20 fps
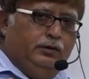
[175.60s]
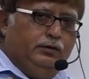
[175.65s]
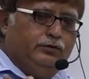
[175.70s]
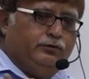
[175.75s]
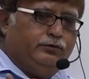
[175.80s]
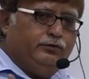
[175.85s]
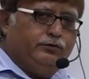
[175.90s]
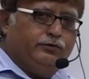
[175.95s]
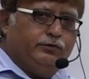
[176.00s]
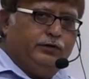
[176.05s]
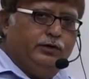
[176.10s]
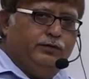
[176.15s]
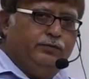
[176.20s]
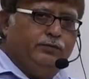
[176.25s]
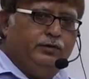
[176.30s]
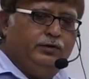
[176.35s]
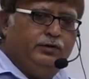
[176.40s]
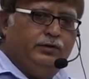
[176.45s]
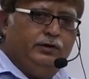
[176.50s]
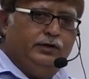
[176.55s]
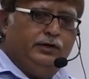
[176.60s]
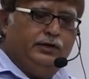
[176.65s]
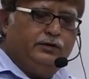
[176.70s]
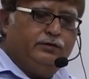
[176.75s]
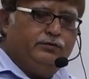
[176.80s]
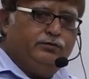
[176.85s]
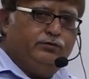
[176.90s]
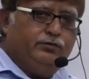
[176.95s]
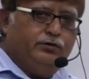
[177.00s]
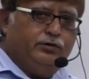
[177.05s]
seven
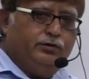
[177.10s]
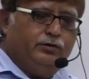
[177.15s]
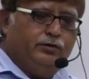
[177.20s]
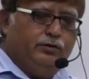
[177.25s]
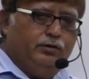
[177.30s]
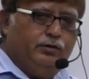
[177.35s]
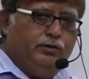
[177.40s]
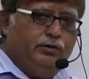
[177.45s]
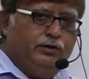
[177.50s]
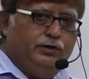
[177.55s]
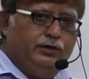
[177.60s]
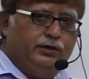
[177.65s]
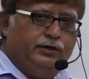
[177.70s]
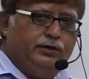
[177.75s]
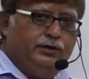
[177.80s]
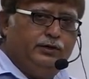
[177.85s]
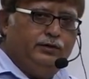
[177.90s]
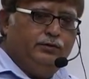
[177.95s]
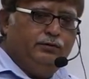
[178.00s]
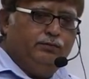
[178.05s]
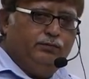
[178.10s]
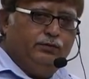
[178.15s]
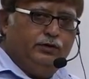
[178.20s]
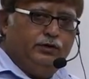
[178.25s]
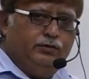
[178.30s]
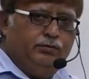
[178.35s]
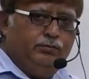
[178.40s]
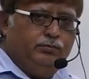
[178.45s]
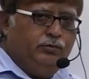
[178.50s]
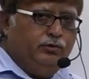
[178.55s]
lecture already,
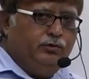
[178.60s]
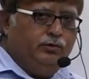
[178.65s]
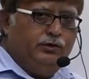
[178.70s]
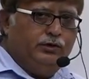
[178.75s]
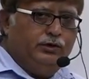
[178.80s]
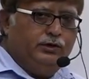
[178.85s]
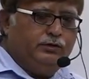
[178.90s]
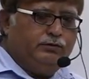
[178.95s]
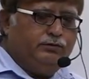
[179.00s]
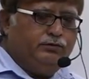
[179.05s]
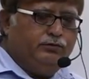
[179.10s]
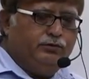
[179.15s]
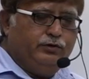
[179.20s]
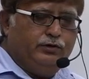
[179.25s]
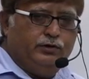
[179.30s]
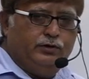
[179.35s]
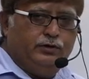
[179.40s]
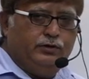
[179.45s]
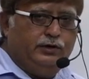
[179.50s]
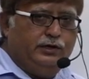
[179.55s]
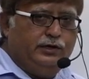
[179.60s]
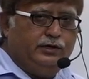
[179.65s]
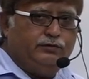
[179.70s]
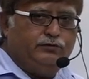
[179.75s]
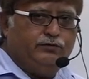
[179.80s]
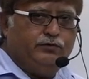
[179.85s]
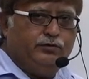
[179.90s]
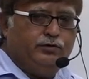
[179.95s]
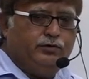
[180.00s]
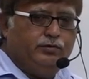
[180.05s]
one more lecture
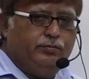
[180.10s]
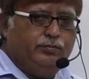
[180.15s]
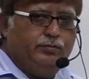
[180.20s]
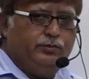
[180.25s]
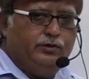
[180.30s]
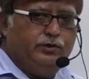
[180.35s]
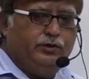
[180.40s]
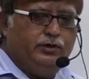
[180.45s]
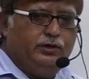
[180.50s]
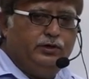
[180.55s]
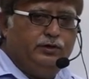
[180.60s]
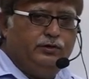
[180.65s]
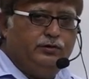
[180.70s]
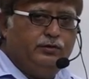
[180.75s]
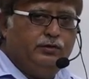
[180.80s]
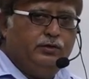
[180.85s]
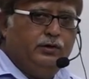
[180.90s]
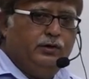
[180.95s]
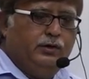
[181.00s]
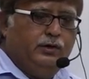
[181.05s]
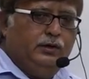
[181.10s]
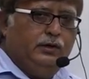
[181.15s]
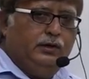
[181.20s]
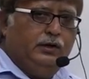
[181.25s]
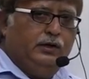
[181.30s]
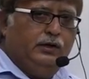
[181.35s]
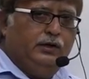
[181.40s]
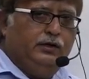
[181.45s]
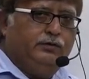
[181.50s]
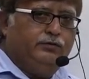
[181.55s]
number 8
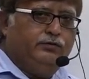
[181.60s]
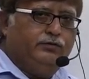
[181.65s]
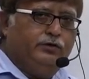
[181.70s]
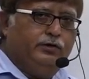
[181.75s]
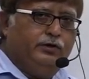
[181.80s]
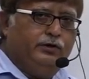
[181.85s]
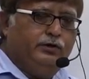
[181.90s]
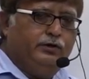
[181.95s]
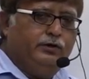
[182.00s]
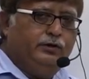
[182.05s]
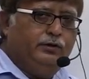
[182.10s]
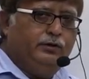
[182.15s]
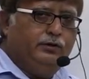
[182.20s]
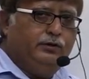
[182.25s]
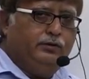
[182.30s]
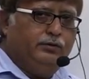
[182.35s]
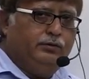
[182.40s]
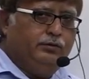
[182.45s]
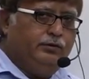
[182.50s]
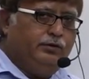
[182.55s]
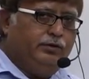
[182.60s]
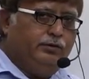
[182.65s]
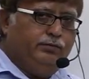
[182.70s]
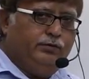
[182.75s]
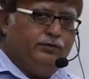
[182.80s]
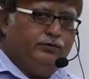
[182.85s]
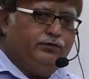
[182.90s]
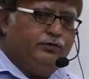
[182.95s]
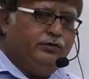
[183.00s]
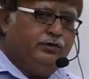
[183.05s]
as a
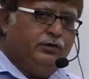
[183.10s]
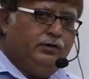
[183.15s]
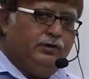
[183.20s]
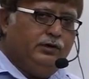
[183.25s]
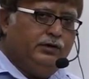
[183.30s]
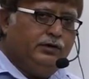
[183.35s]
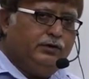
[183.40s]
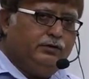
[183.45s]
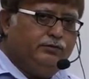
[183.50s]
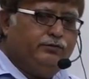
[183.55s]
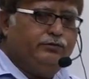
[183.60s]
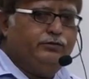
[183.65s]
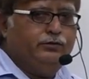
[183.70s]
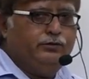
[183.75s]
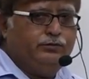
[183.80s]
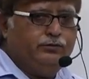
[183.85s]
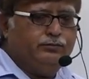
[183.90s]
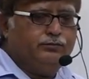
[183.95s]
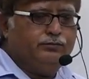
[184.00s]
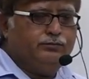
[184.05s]
revision lecture.